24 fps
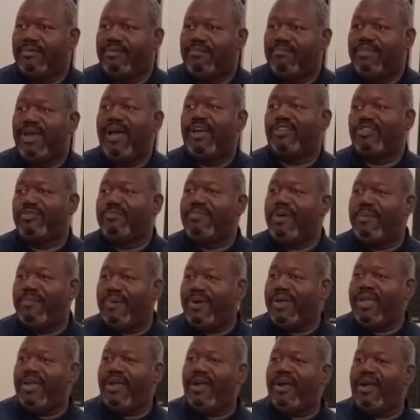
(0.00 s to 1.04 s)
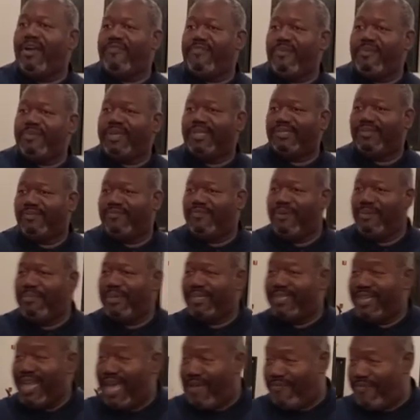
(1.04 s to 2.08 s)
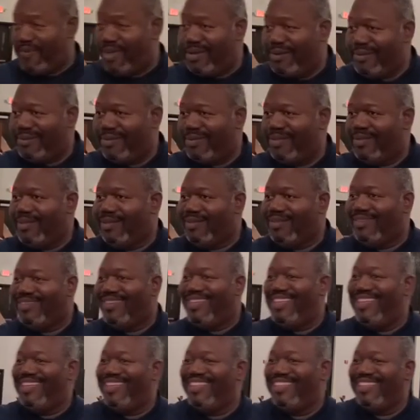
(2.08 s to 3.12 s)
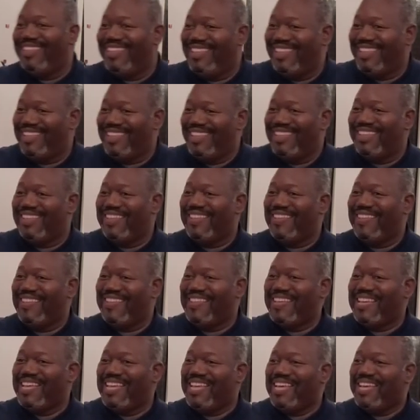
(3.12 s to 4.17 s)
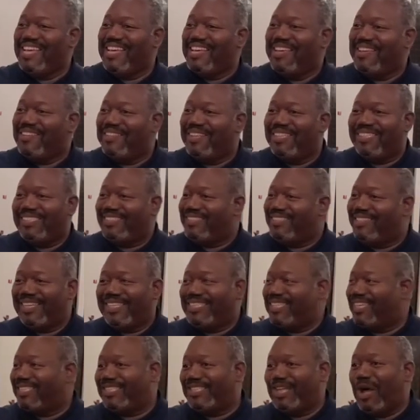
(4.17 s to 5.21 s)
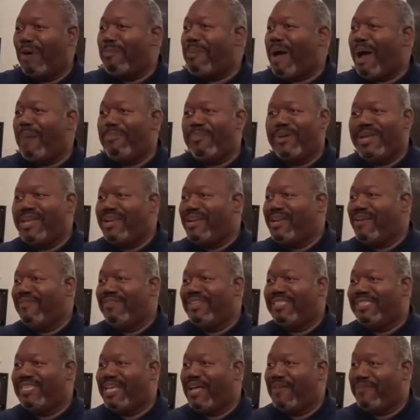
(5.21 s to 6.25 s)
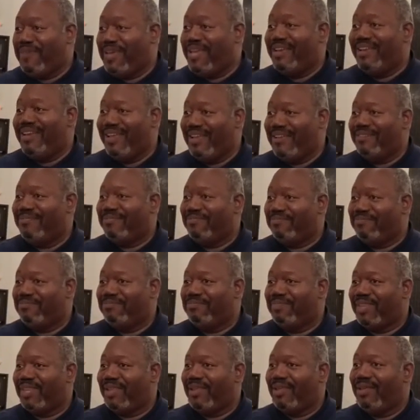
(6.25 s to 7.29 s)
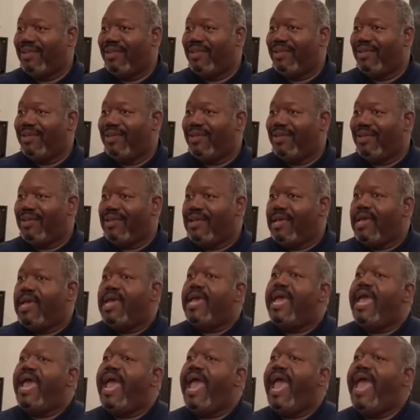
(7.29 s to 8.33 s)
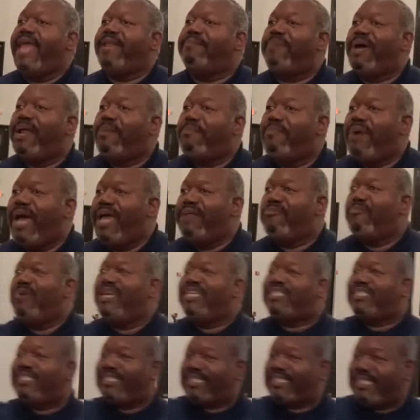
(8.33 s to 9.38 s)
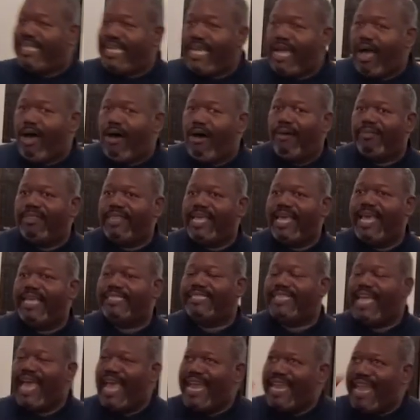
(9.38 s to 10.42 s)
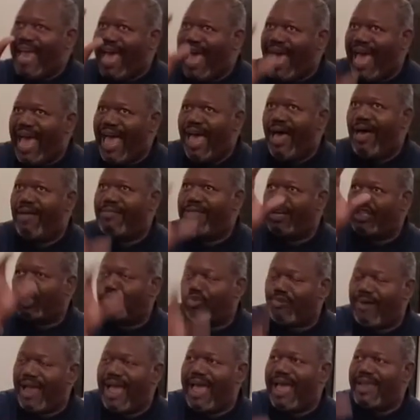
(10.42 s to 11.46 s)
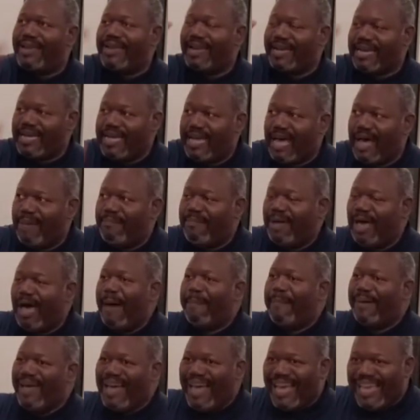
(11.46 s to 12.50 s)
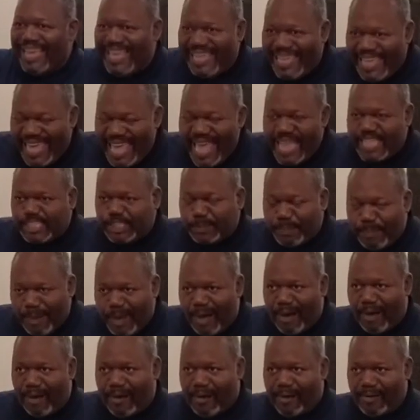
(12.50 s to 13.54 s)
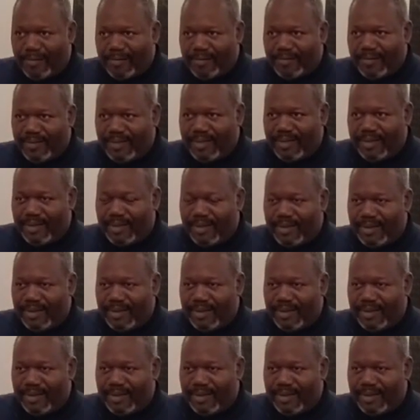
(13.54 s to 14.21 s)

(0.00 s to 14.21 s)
Because remember, he heard from his nephew. this is a soap opera in and of itself, isn't it? And but we see all this and how they're trying to come up against Paul.